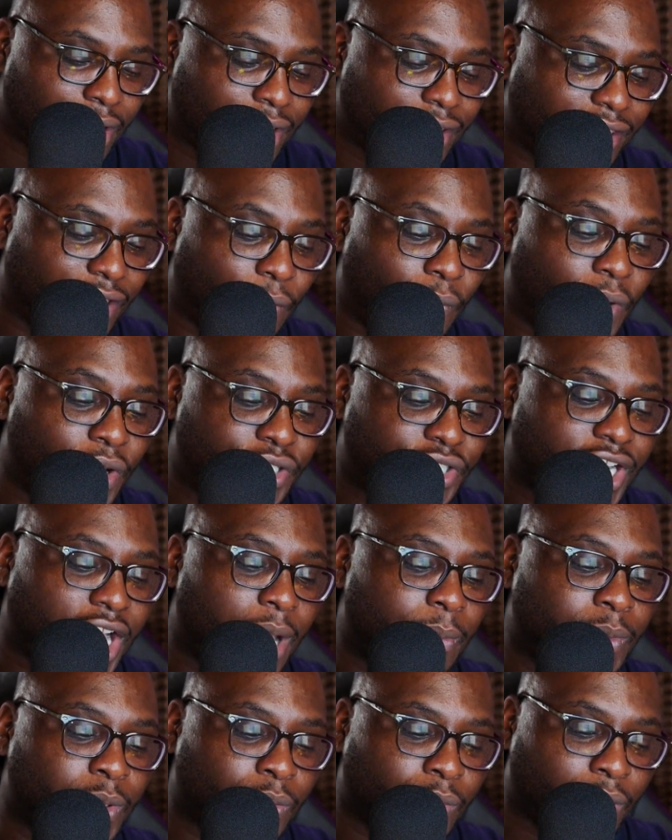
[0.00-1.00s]
that one
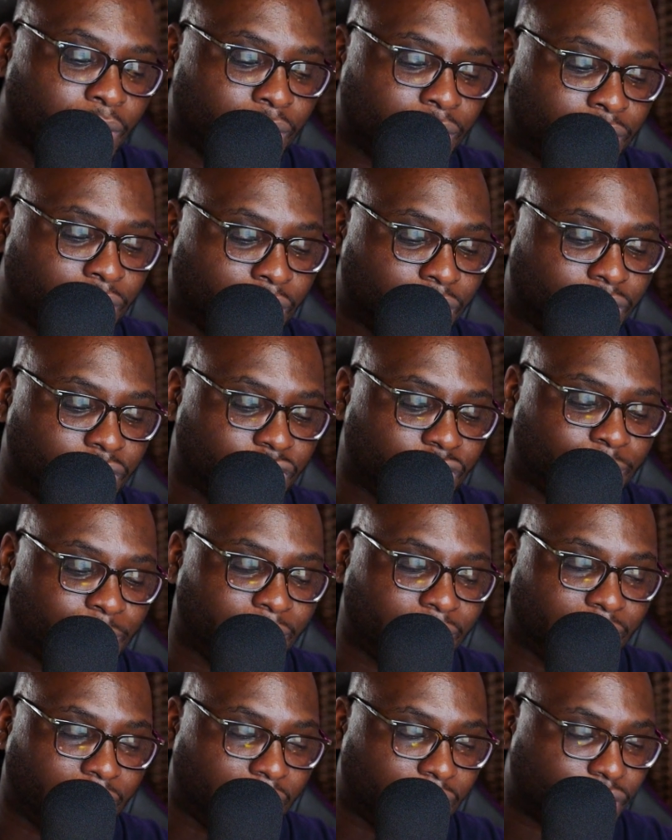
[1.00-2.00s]
chapter where Doke just
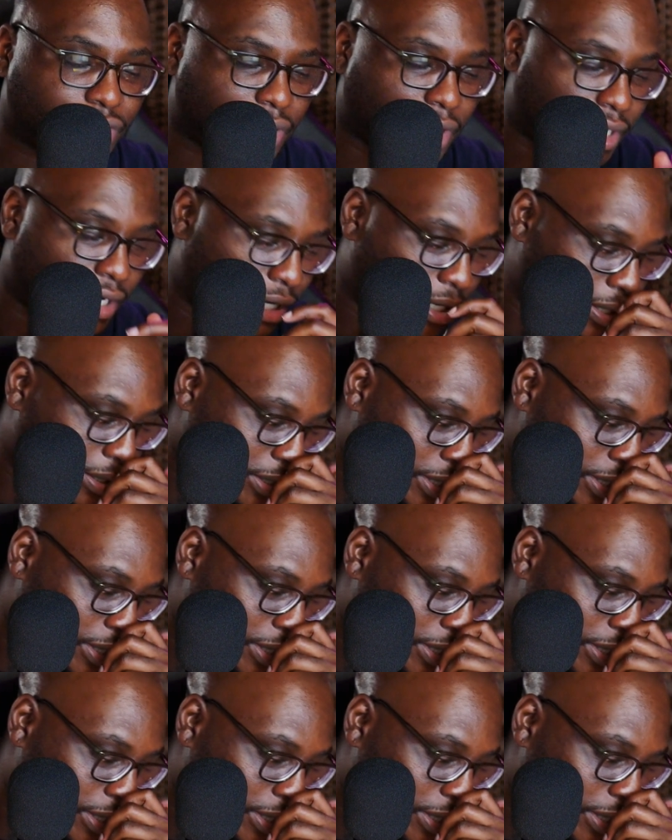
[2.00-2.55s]
spent like training under